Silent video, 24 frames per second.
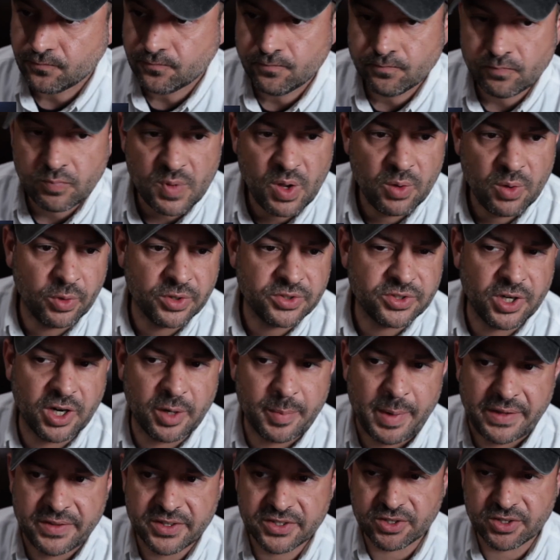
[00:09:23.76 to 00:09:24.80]
want to talk
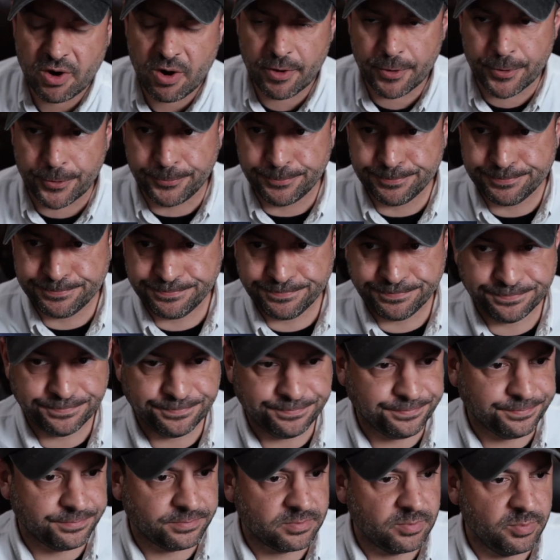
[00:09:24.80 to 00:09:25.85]
about this article
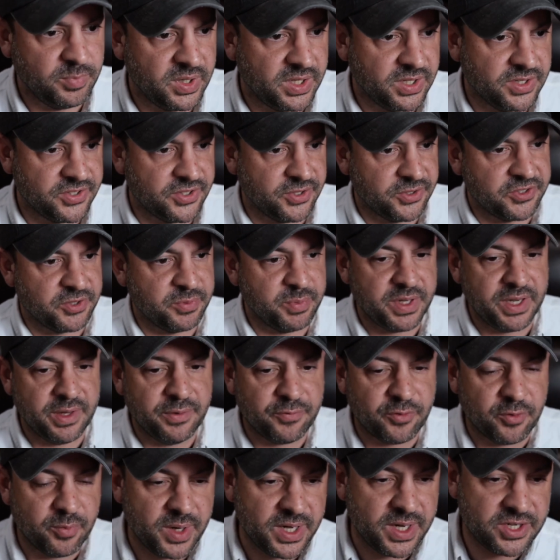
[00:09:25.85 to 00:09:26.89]
because there's some
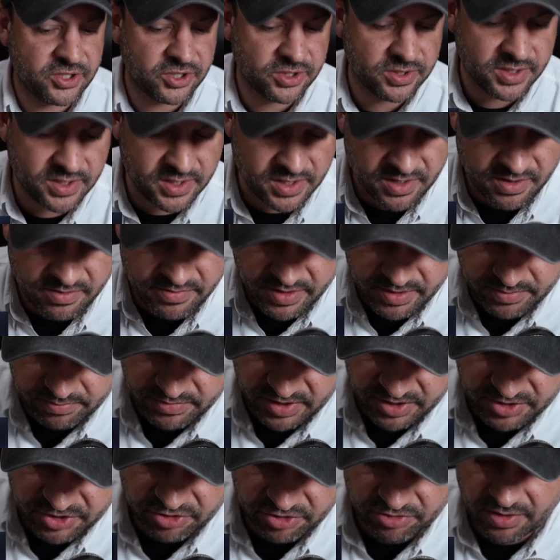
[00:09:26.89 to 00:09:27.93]
information here
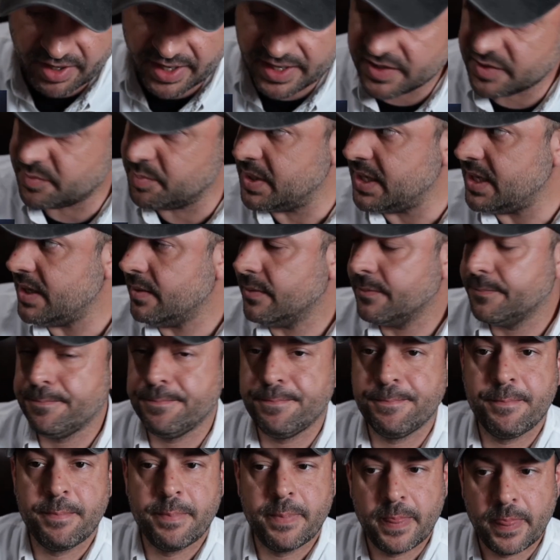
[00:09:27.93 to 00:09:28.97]
that strikes me
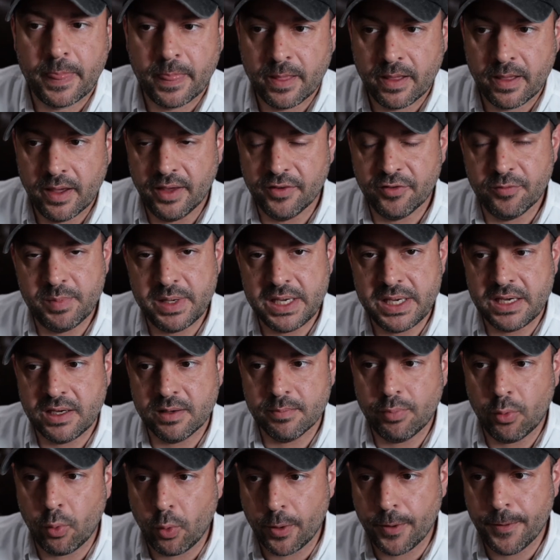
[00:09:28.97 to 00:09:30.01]
as being
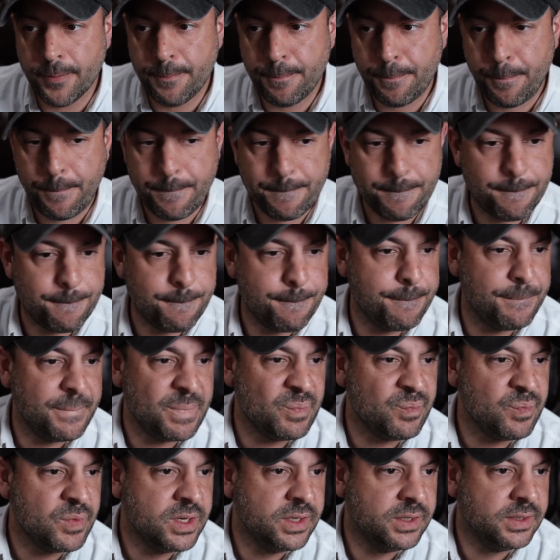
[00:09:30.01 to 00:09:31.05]
important.
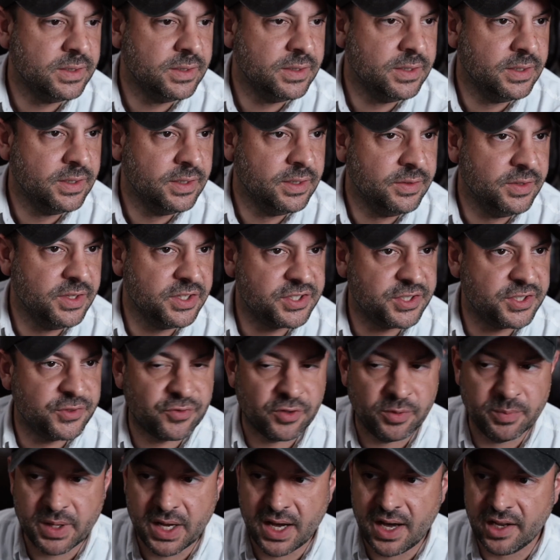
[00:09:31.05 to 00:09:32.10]
This is from
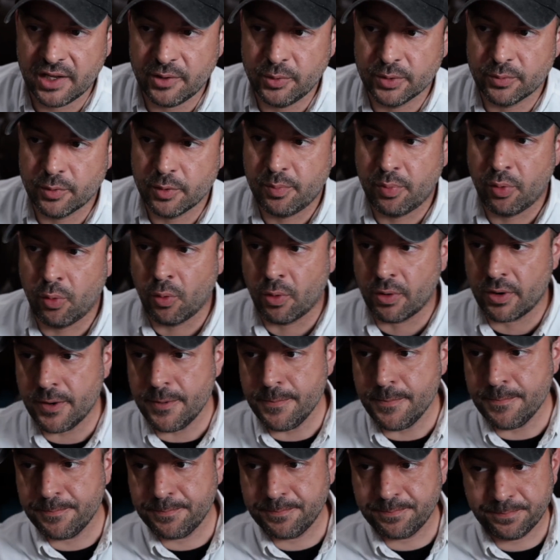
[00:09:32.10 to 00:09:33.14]
the Hollywood Reporter
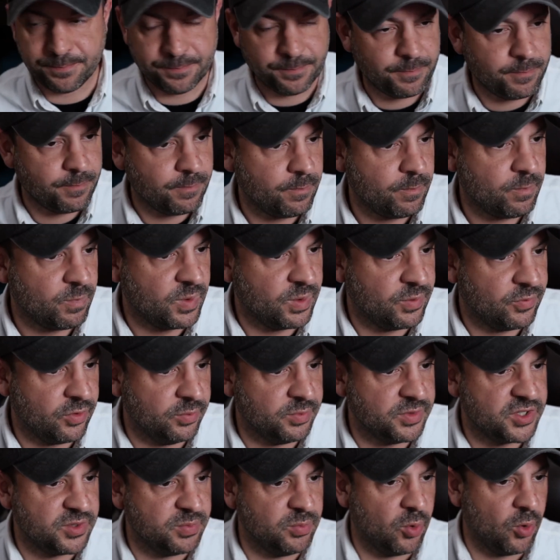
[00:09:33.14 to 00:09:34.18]
from
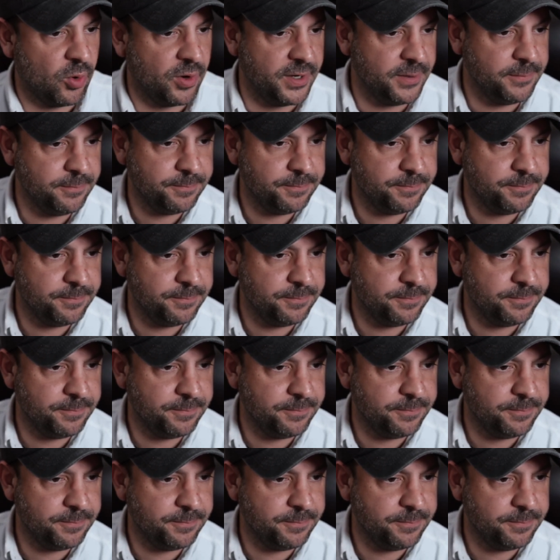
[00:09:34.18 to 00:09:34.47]
this morning.